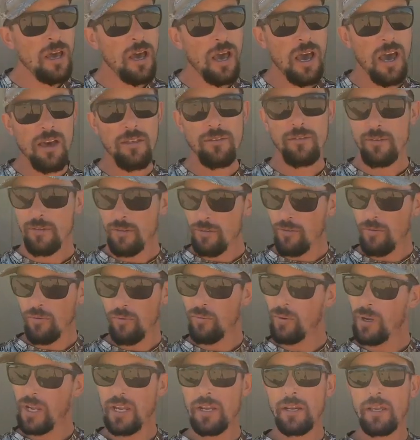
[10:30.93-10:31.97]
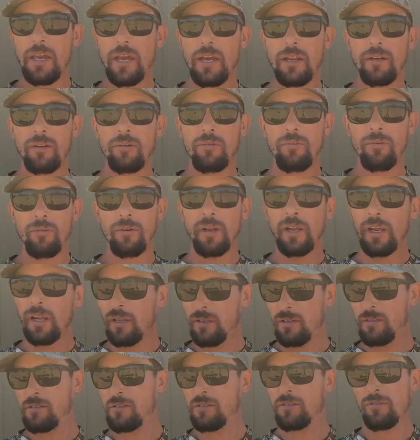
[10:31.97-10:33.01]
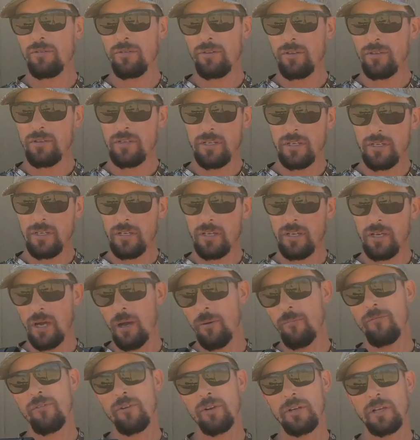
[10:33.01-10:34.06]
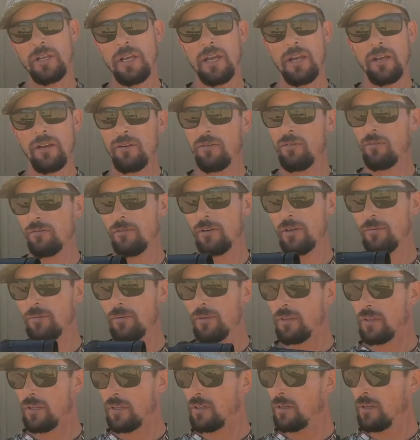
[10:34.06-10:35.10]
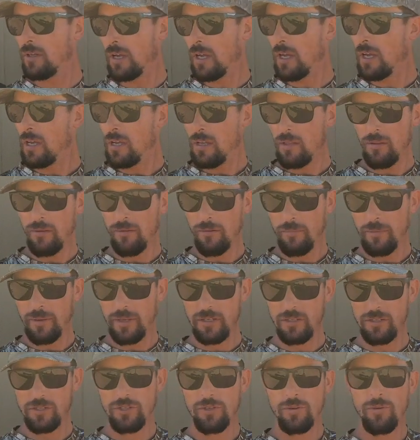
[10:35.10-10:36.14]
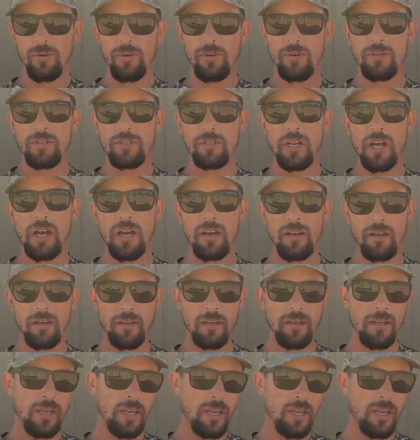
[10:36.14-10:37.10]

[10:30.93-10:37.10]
other than the weight category and sort of the comfort category with the little bit shorter stock,